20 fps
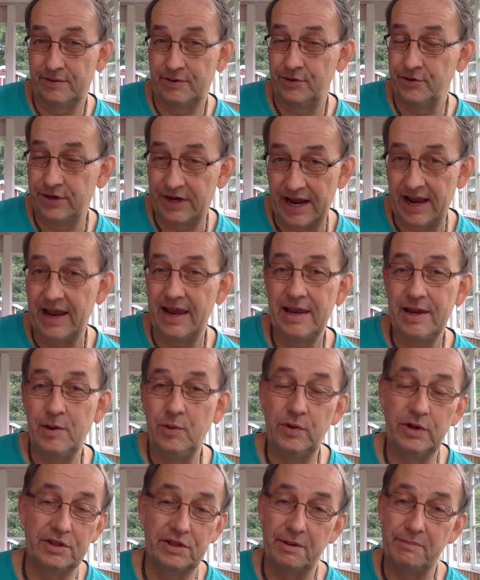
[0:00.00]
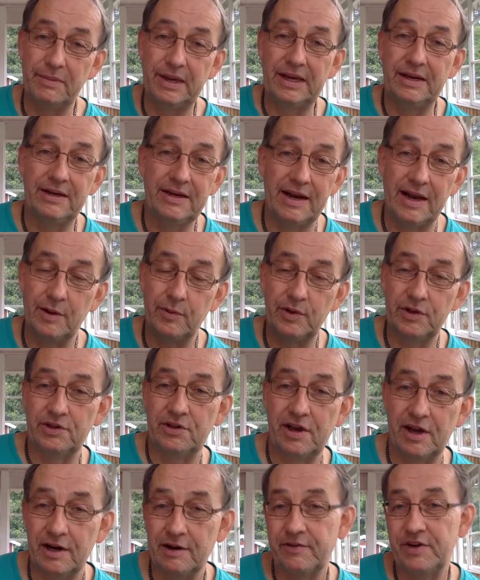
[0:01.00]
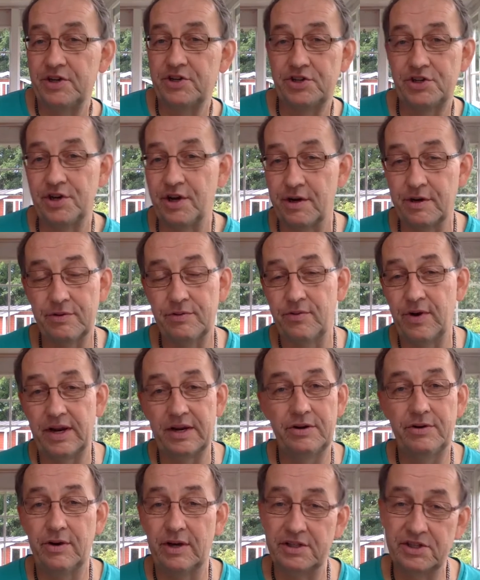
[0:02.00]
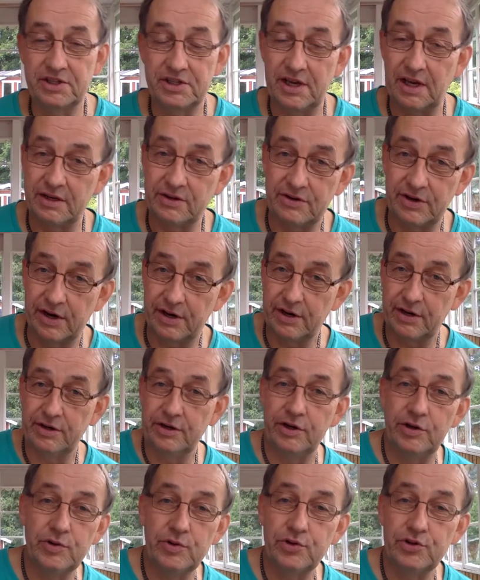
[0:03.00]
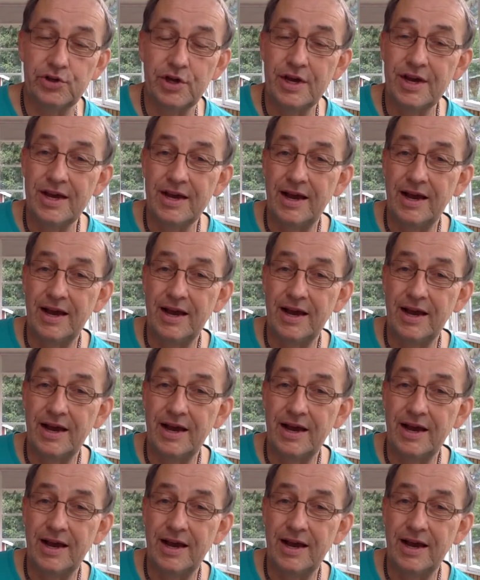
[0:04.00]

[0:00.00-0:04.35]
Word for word: today with the media with television radio etc the news